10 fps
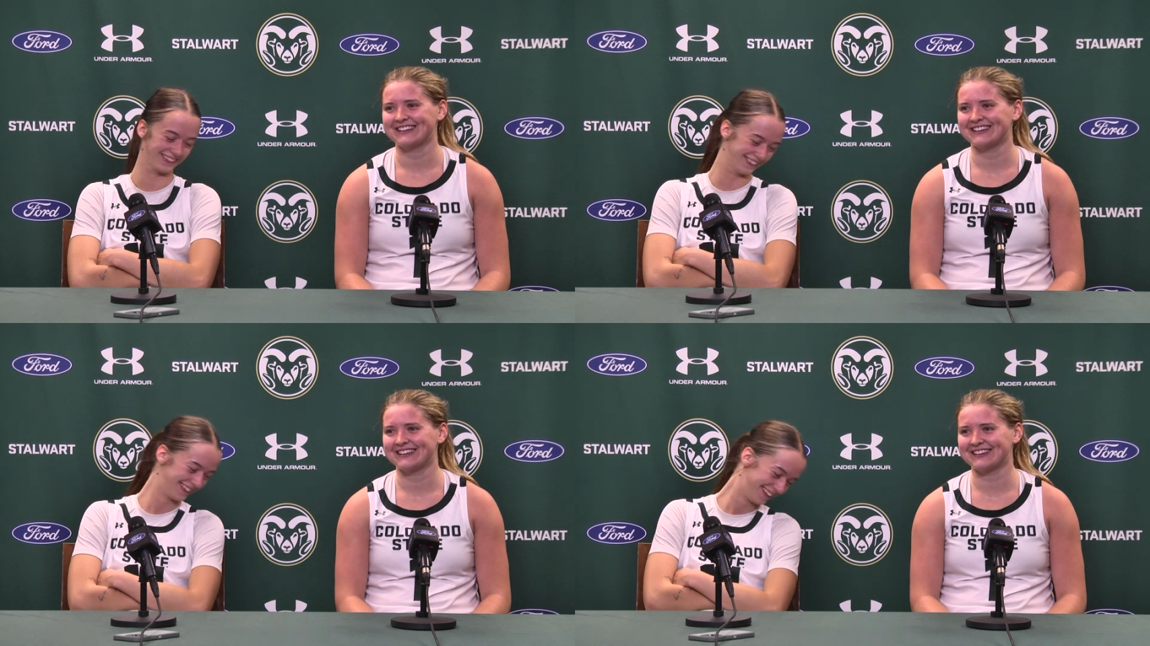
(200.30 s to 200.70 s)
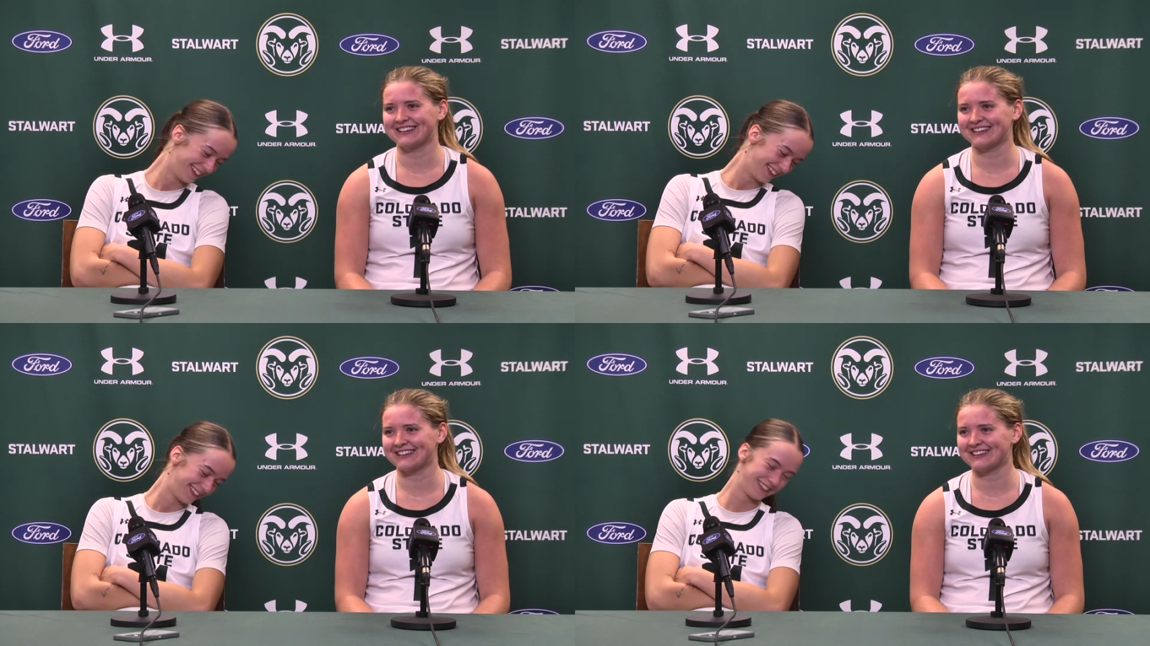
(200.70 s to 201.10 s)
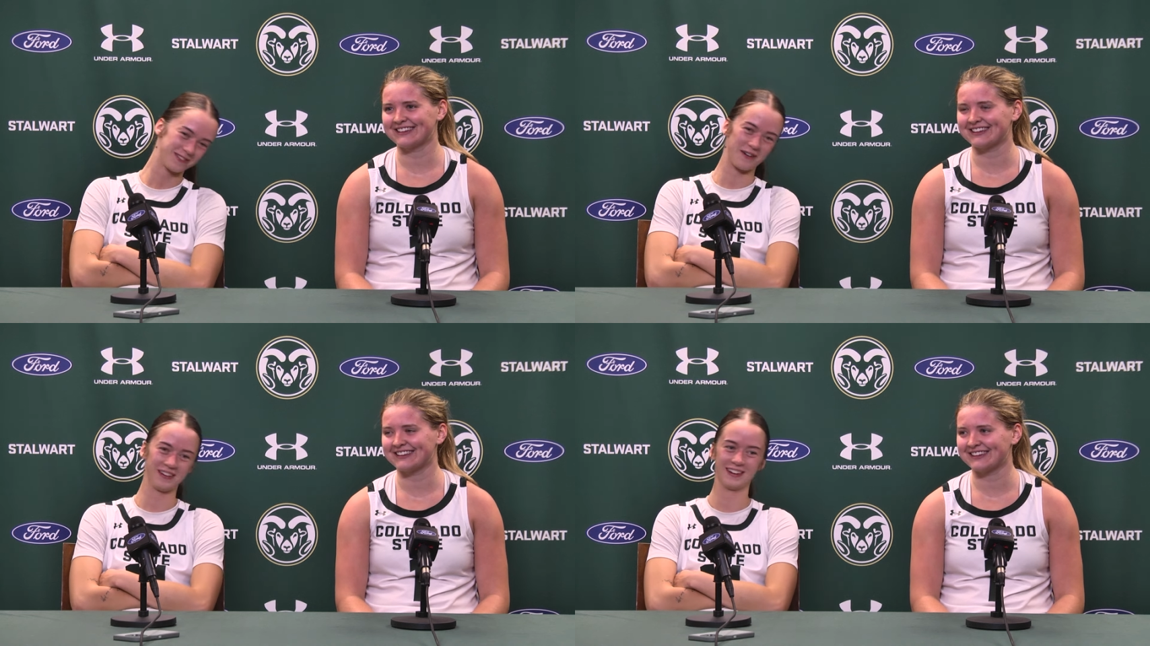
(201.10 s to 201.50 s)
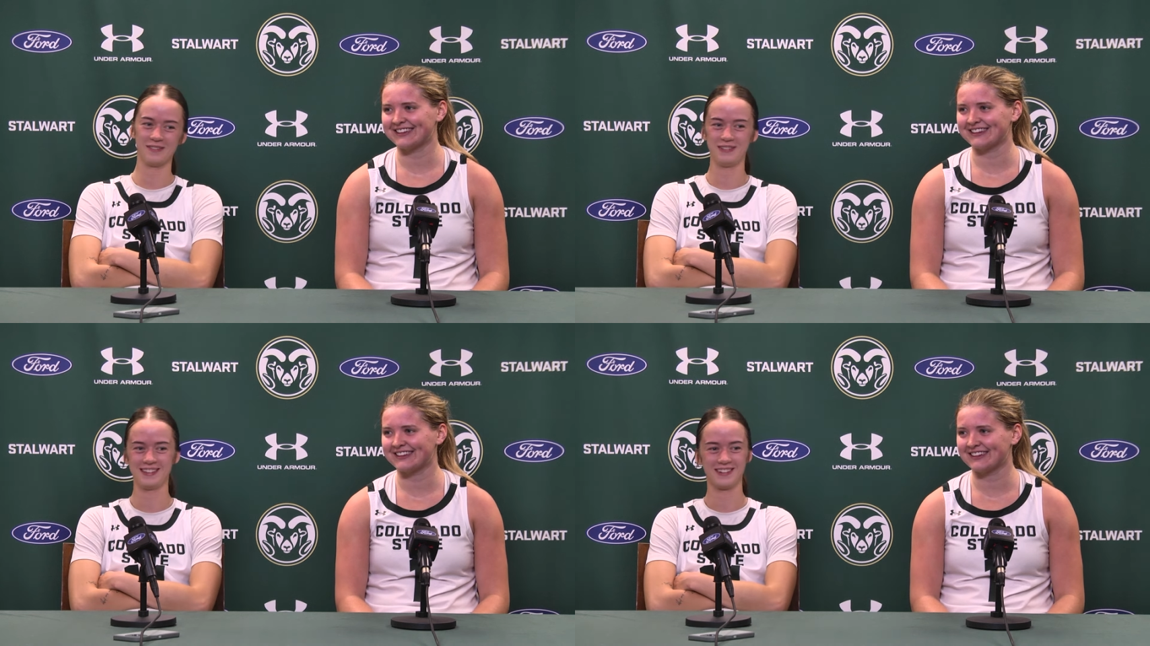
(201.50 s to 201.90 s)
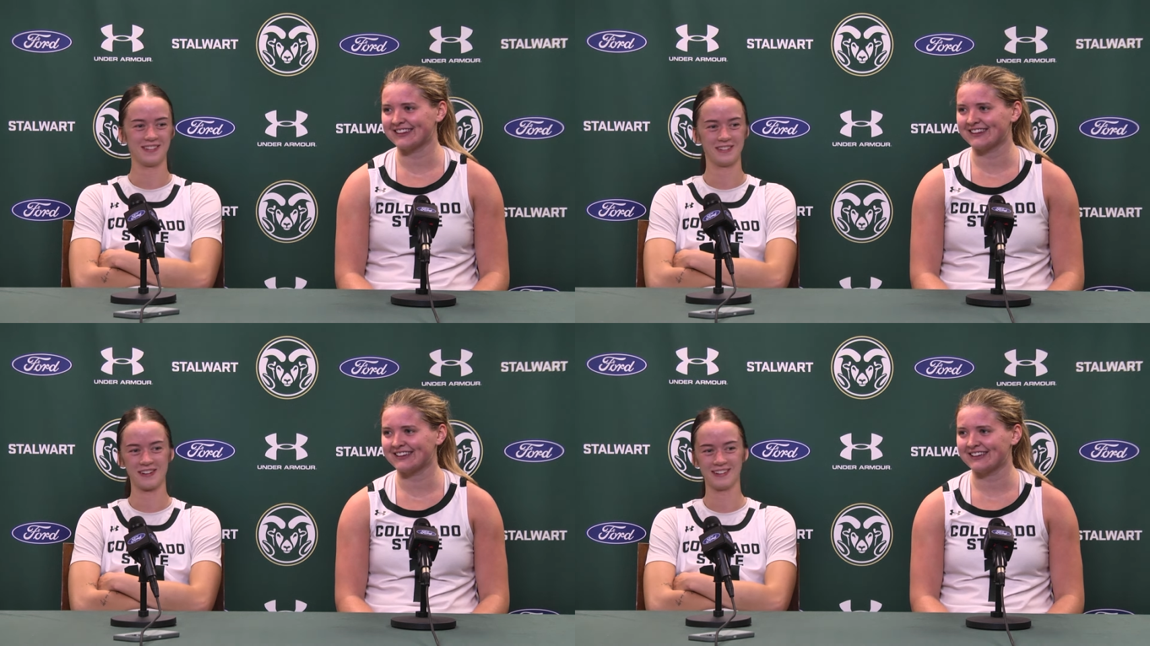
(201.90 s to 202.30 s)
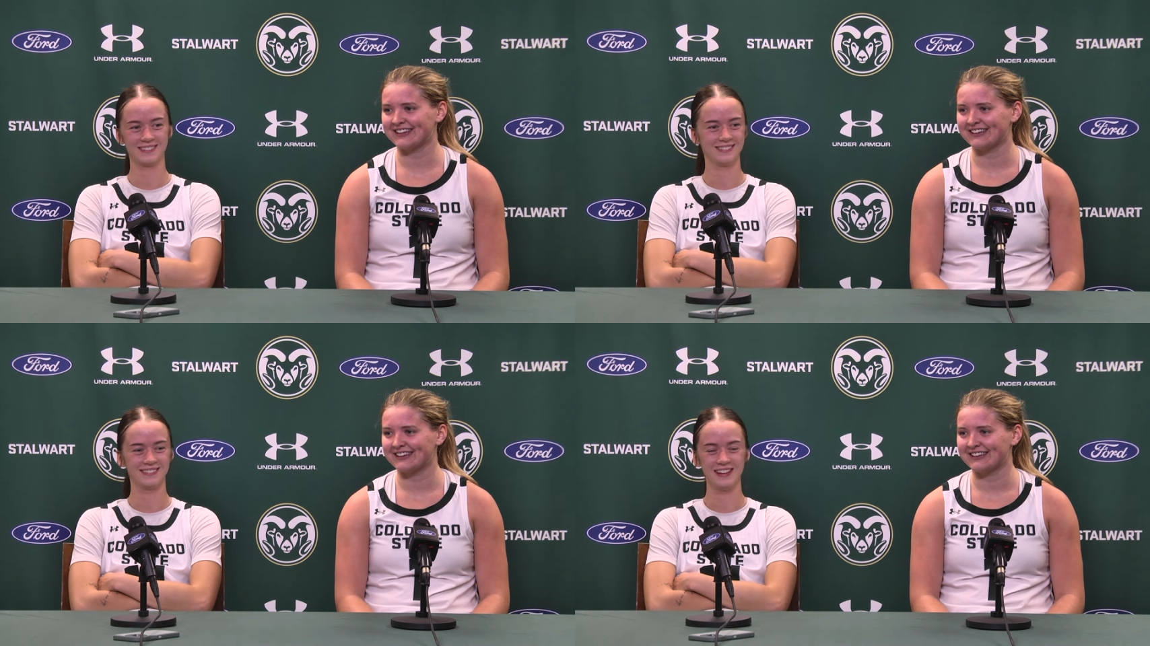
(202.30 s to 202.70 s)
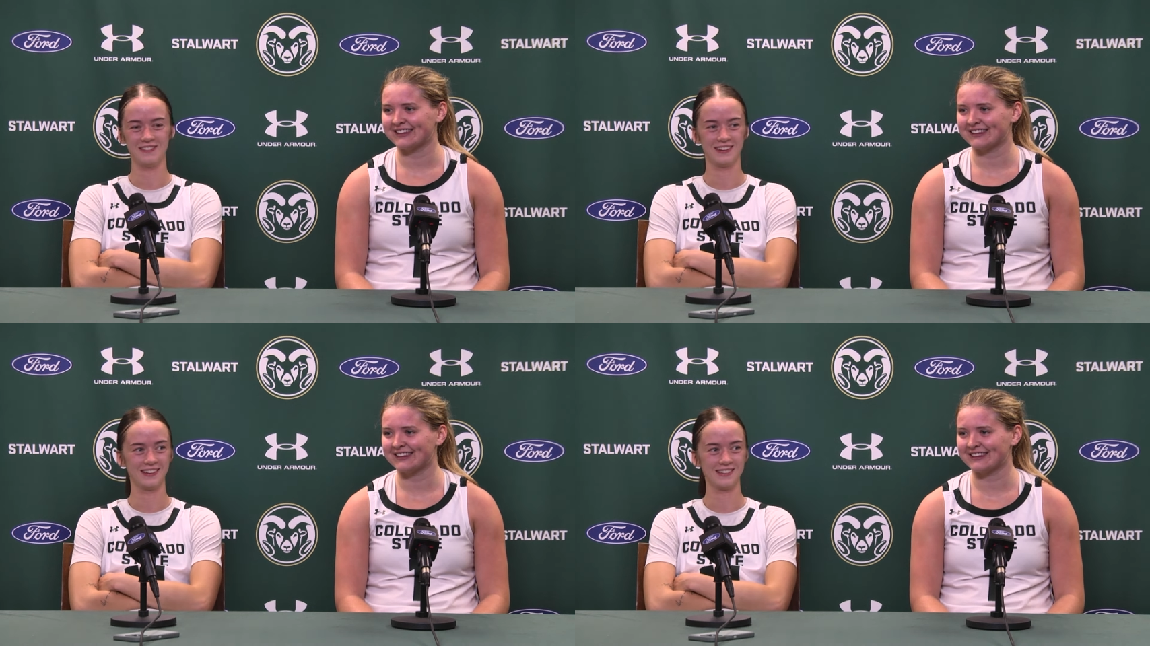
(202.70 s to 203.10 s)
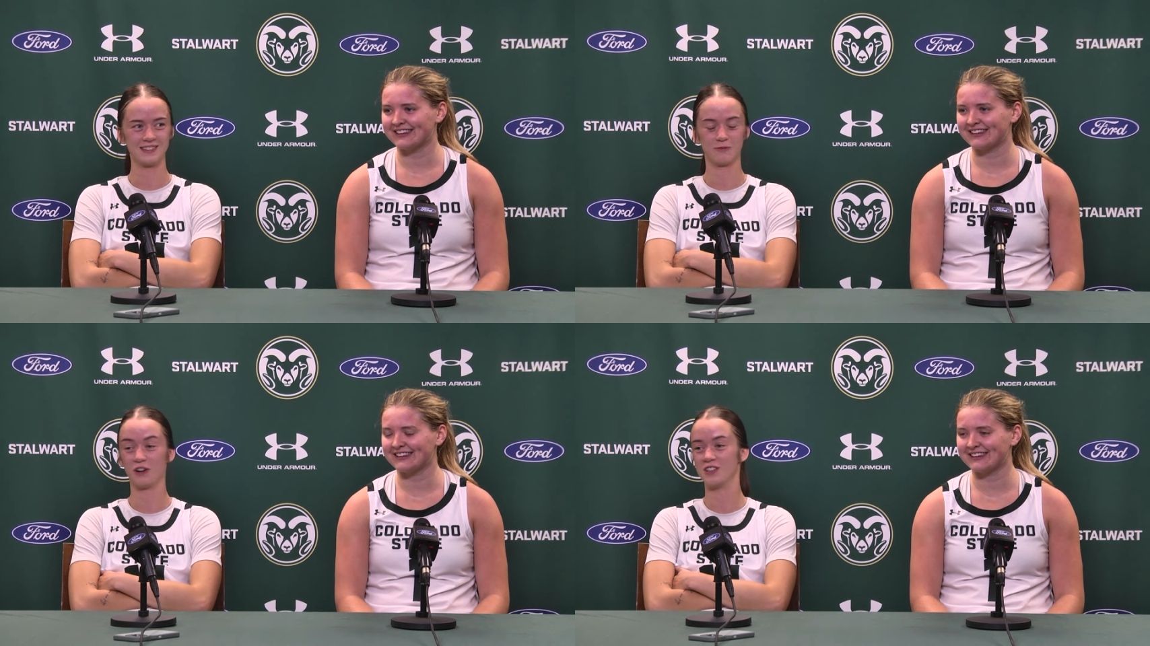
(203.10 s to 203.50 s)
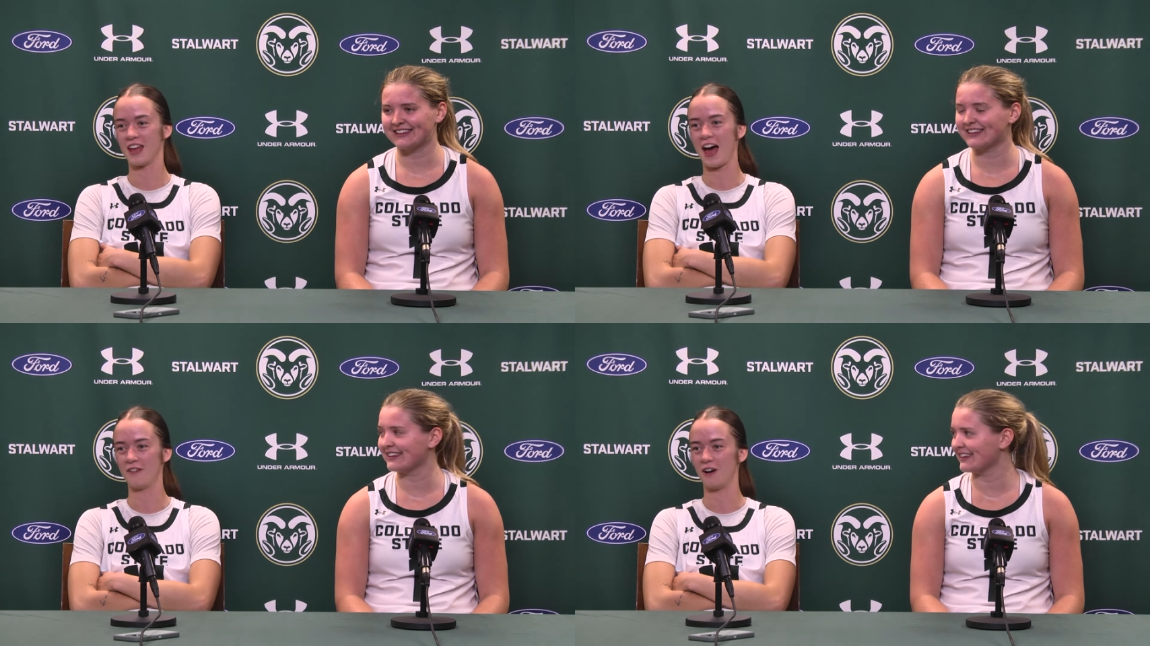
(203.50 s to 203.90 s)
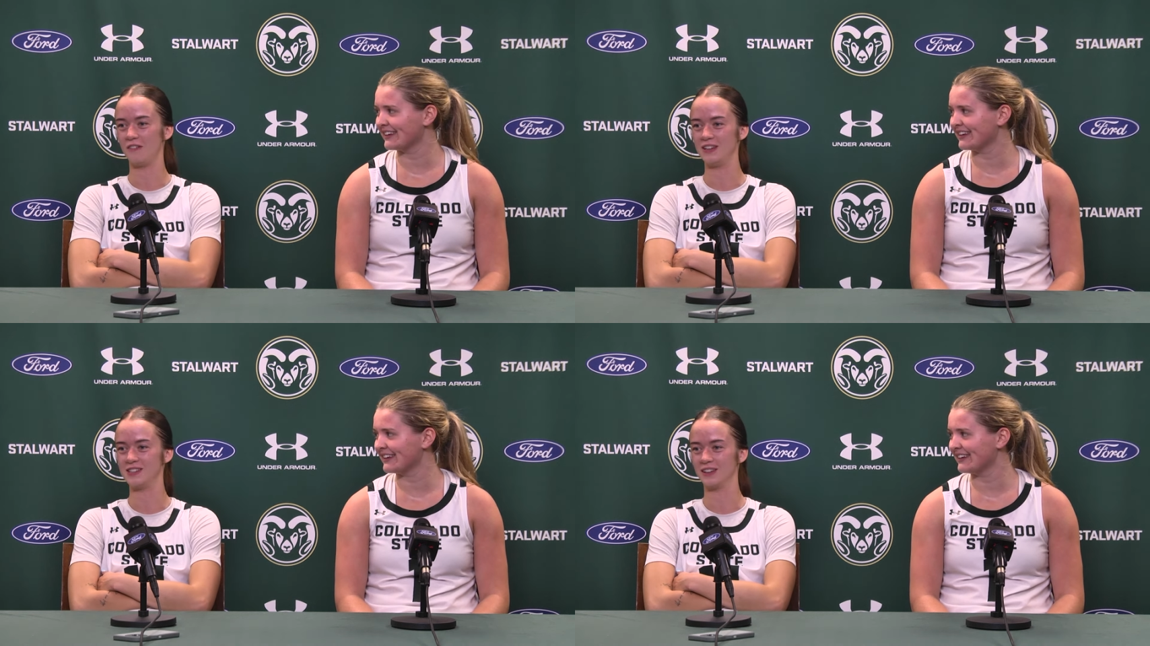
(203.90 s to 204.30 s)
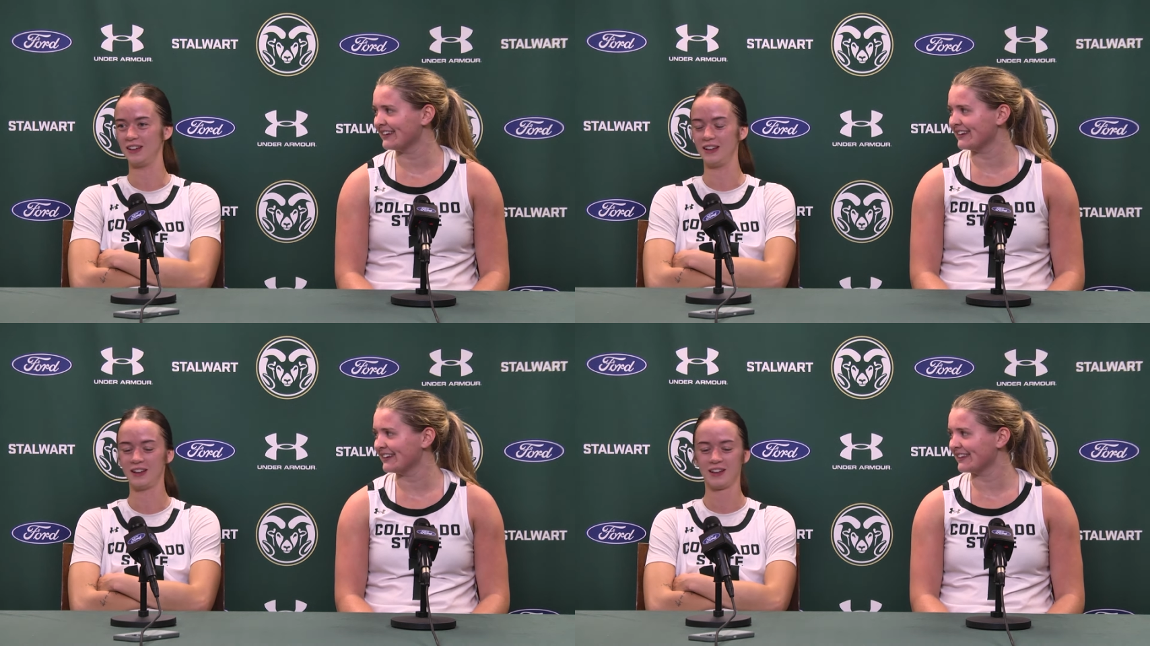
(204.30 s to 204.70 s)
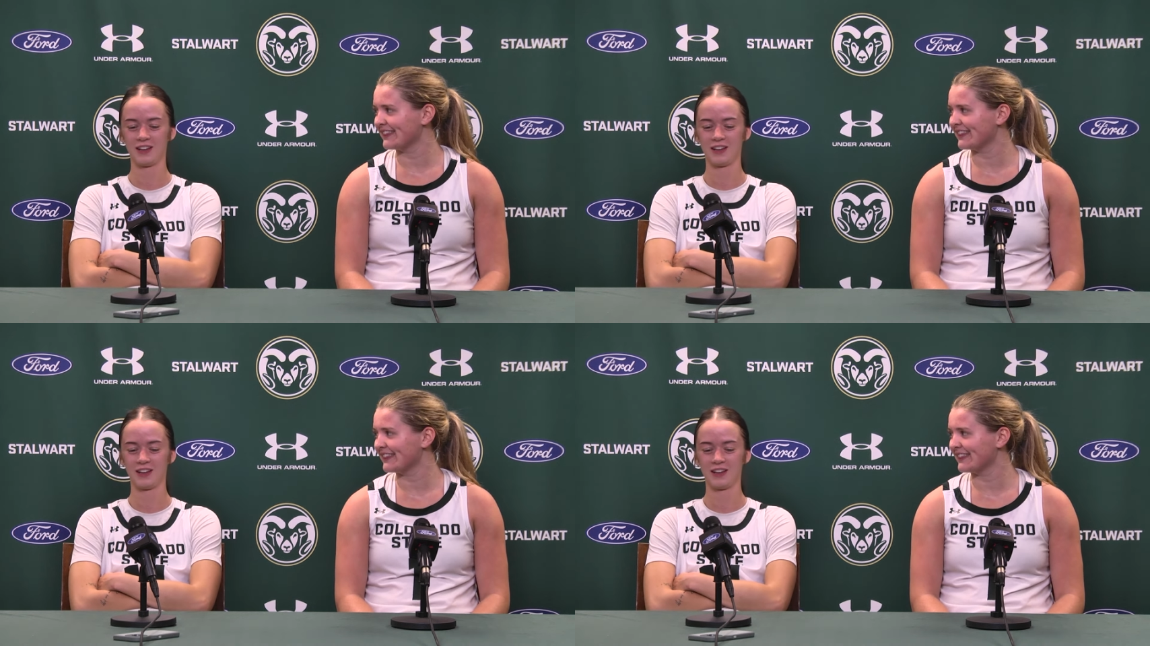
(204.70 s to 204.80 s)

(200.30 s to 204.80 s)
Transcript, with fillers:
Speaker 1: know. It's probably gonna be something about defense. First half, obviously,